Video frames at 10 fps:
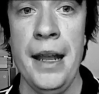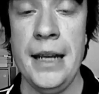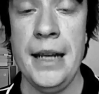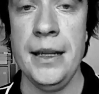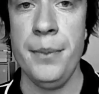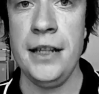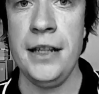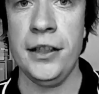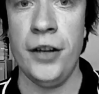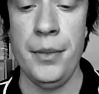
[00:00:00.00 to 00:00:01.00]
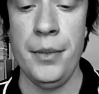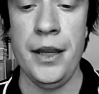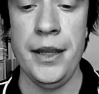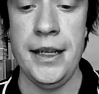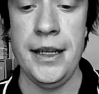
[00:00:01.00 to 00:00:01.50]
and in the meantime,
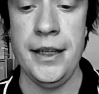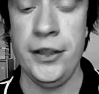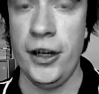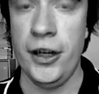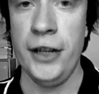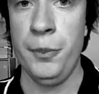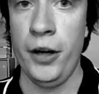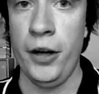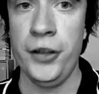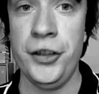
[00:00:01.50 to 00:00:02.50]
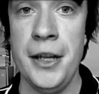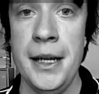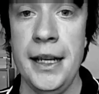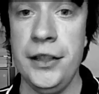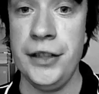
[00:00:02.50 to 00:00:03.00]
this guy's boss
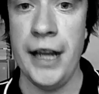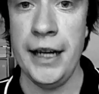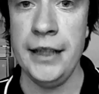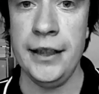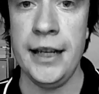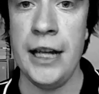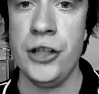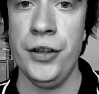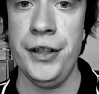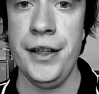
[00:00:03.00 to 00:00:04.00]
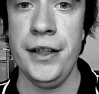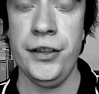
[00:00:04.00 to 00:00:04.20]
is starting to catch on to this.